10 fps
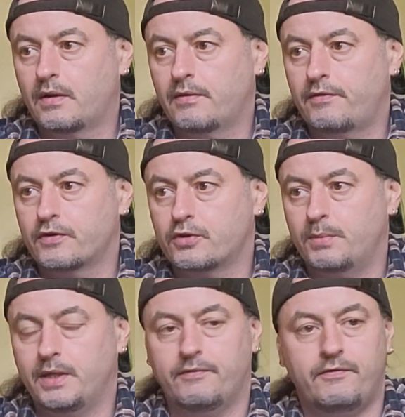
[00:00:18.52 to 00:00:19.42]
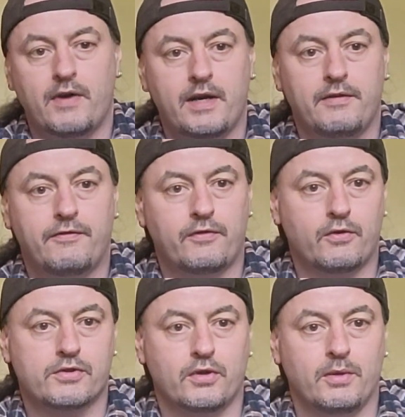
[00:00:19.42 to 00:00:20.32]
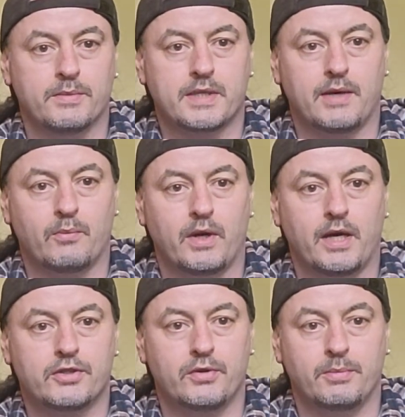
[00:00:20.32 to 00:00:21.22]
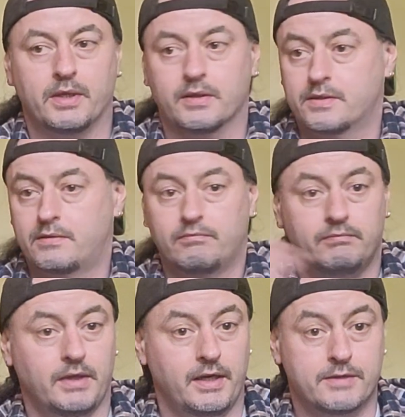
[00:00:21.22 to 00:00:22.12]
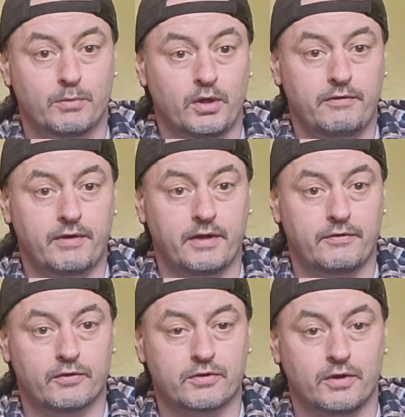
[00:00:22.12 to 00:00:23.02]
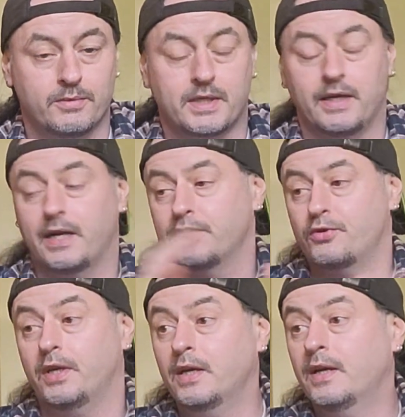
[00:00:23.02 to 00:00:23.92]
for somebody very first time starting with archery, because it is my very first time starting archery.